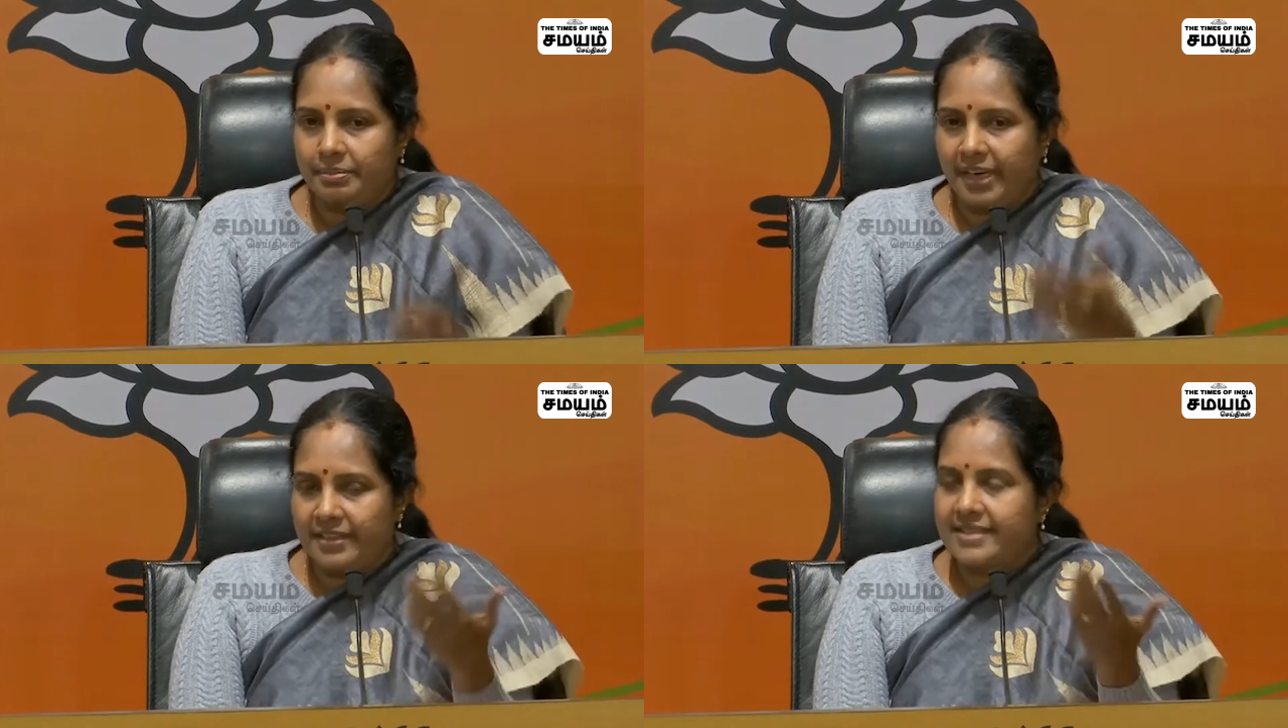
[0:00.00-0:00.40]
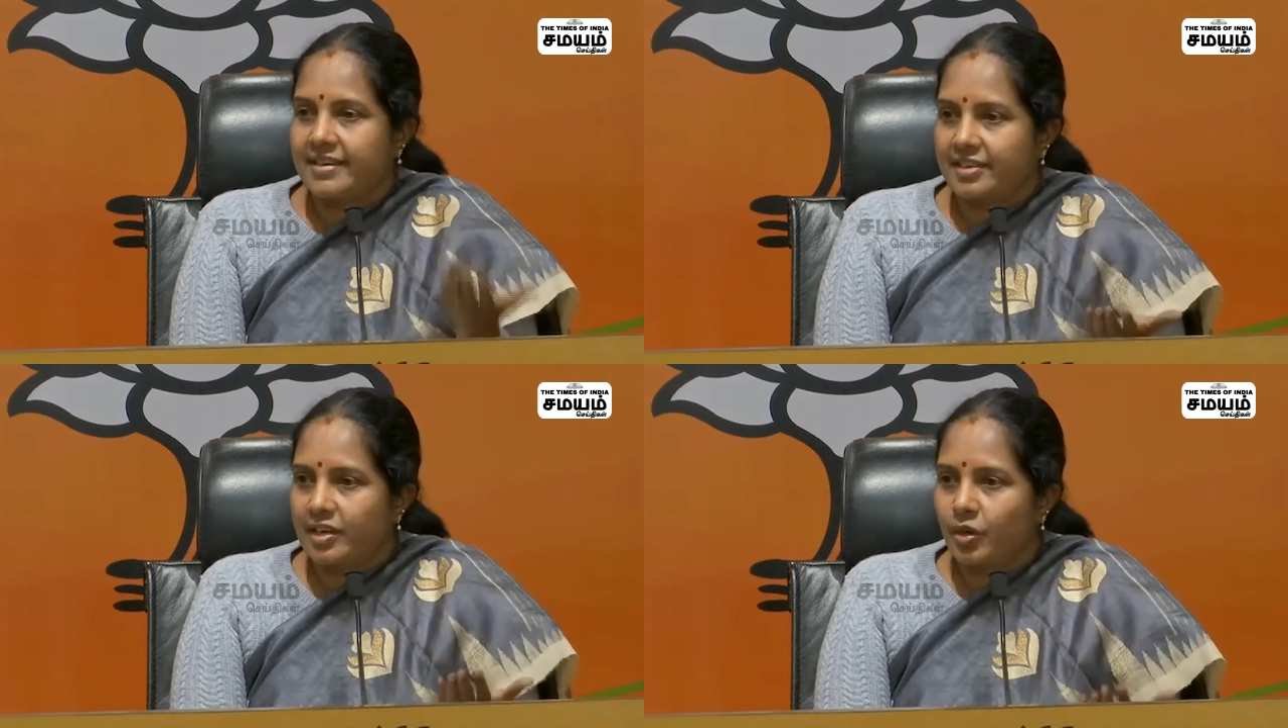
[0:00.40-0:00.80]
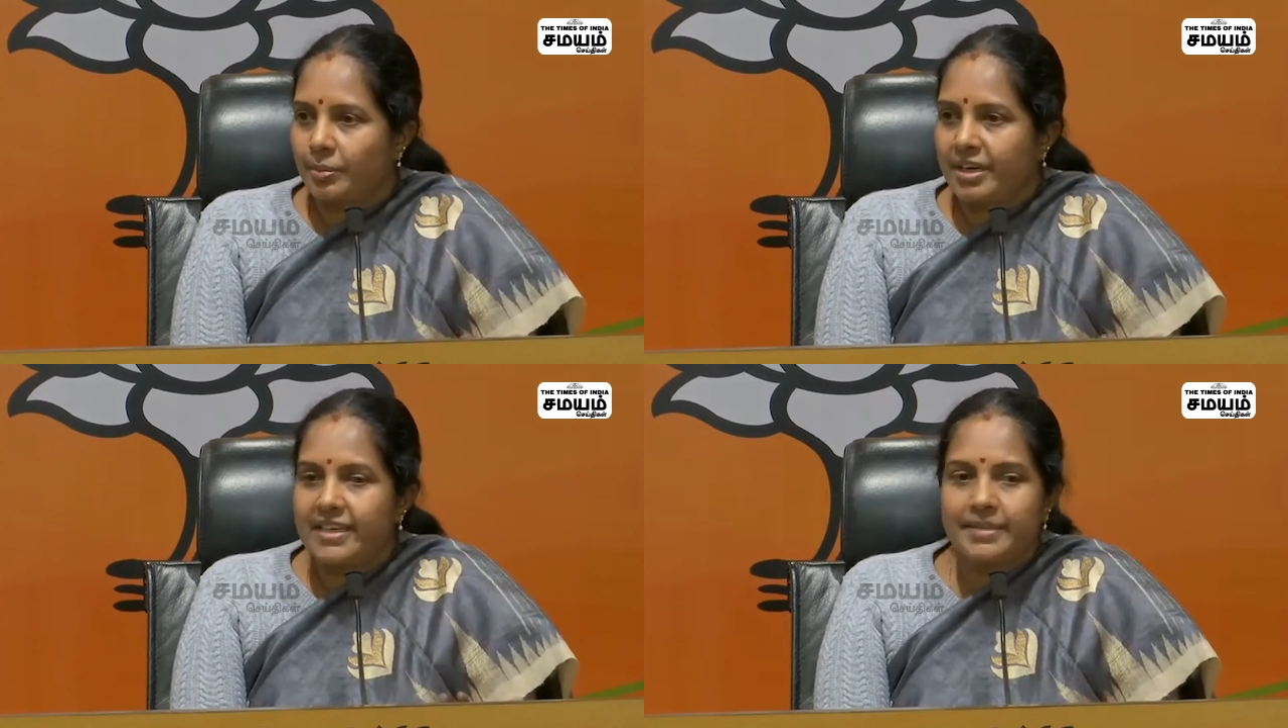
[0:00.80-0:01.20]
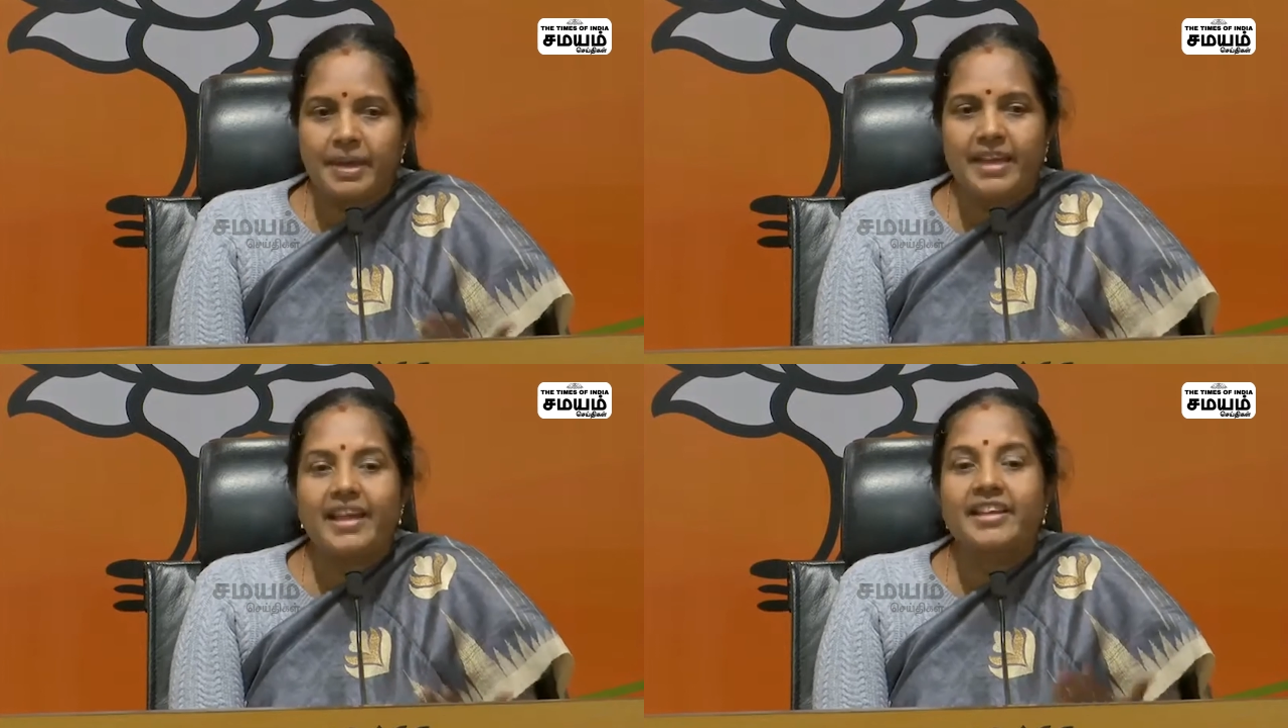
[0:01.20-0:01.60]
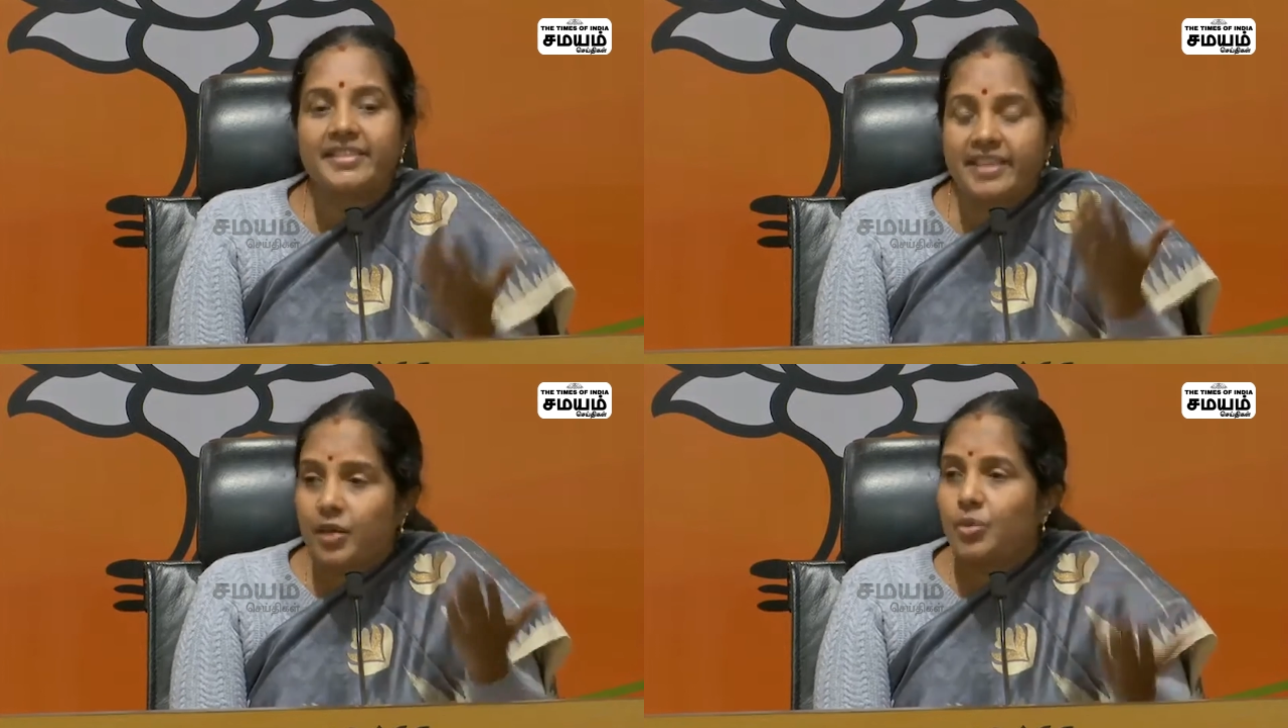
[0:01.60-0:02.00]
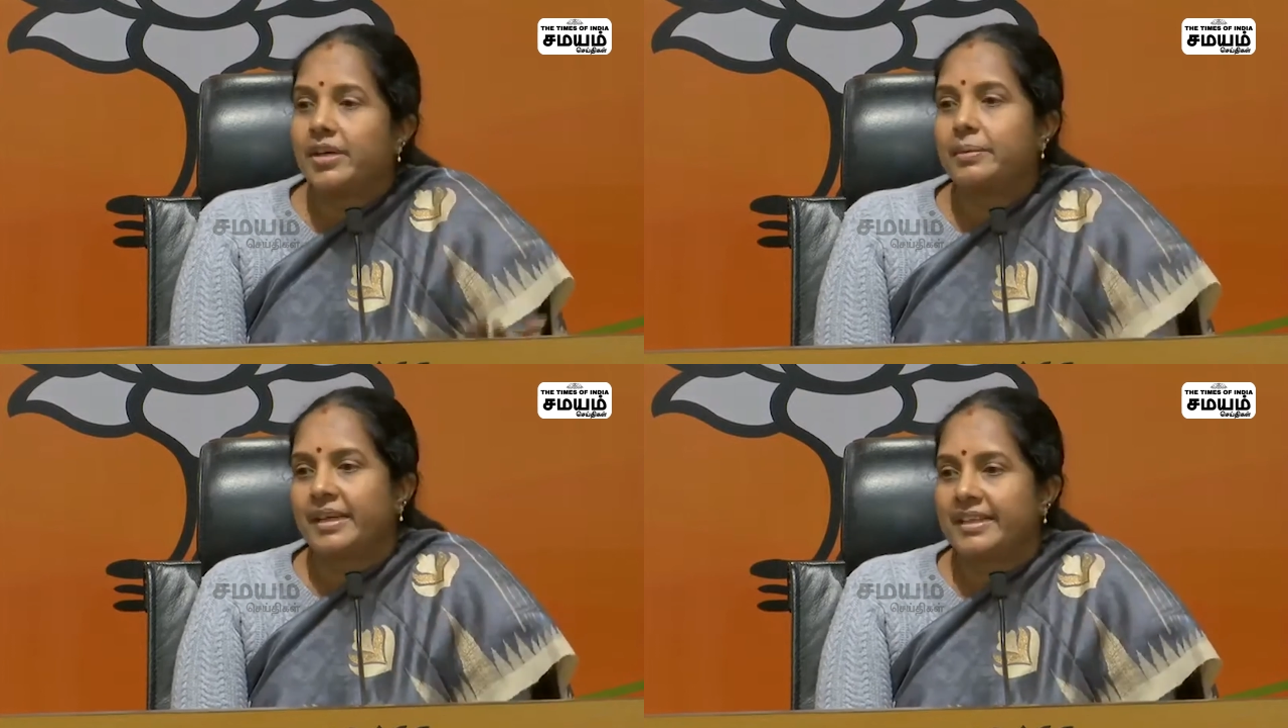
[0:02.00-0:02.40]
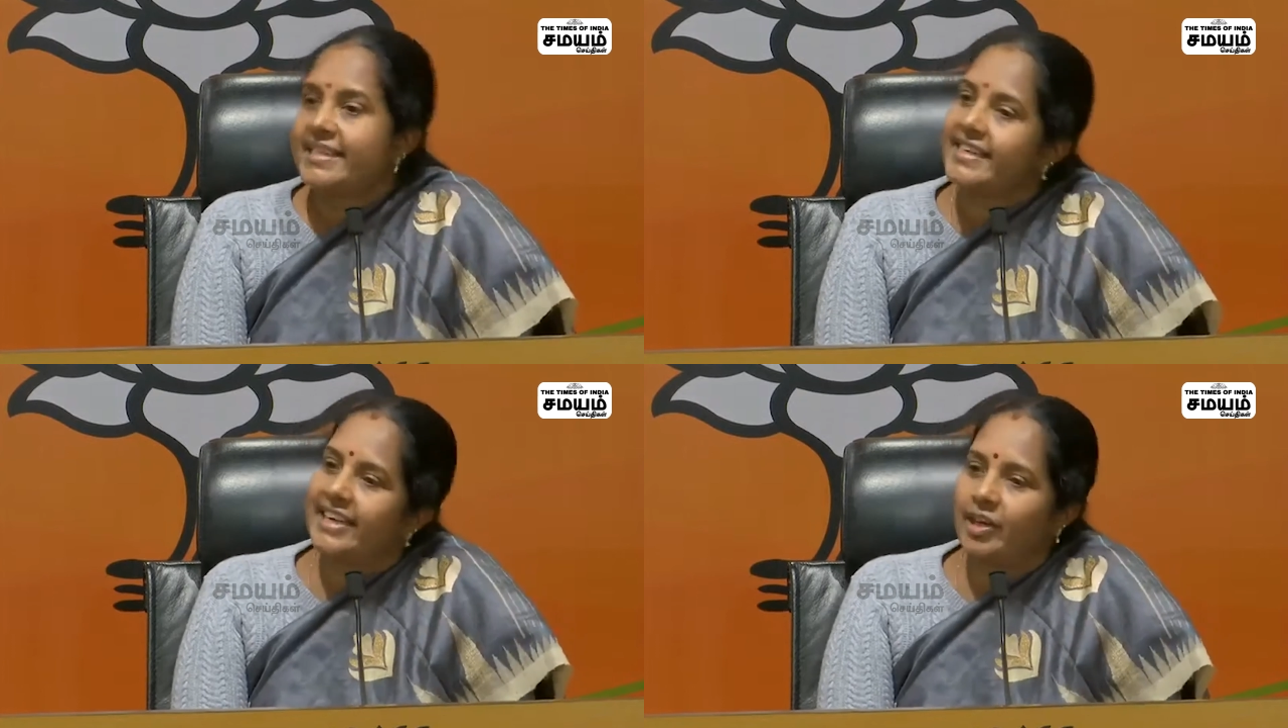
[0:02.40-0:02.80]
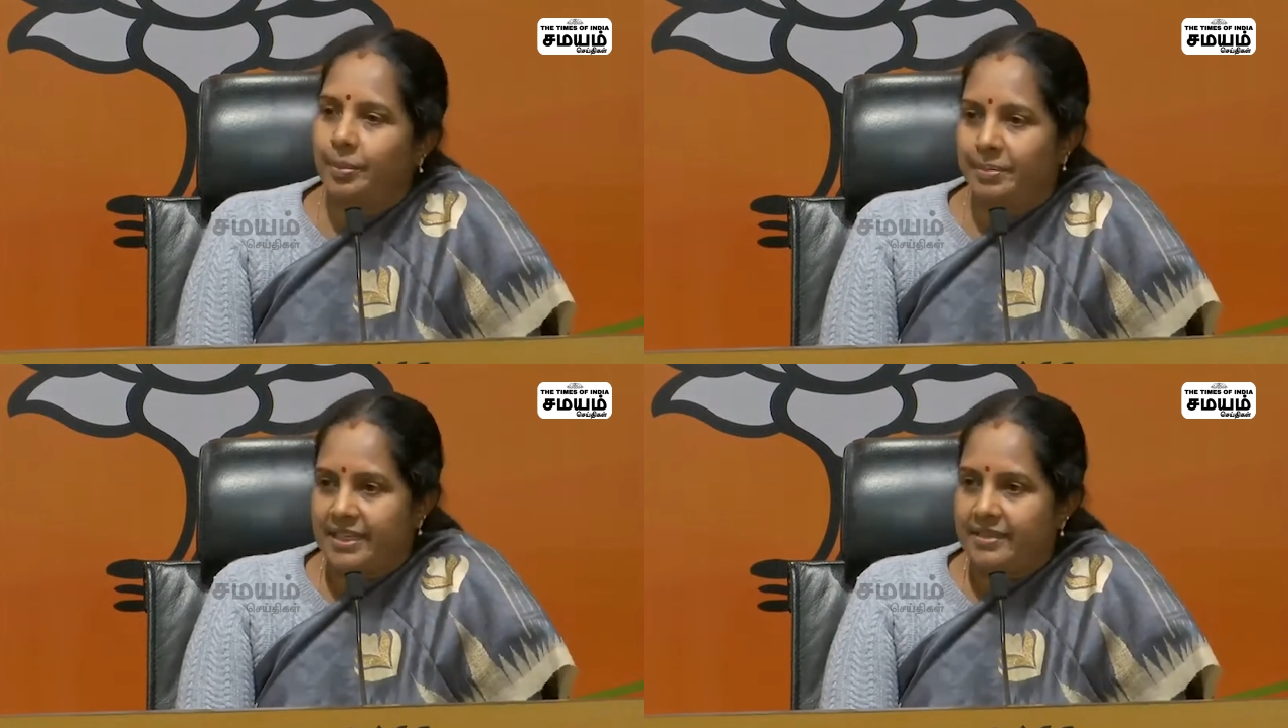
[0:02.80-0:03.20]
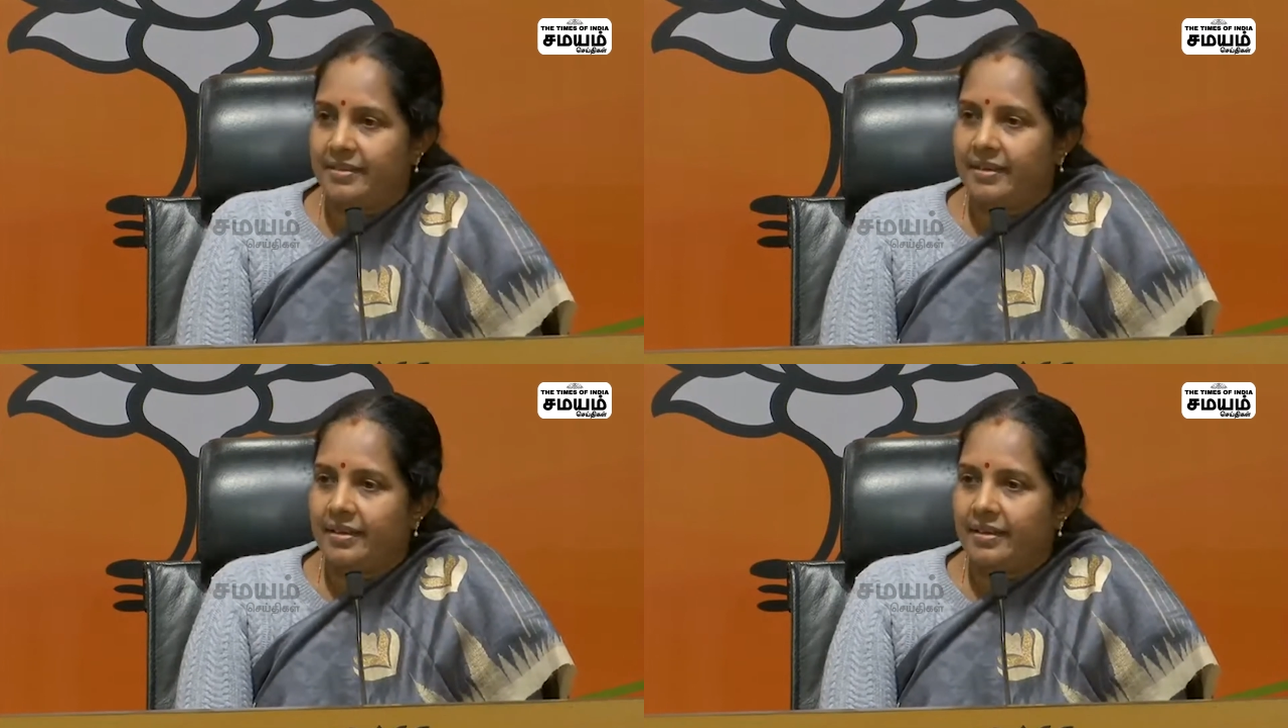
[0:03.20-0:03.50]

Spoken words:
by the central government, it is being executed by the state governments.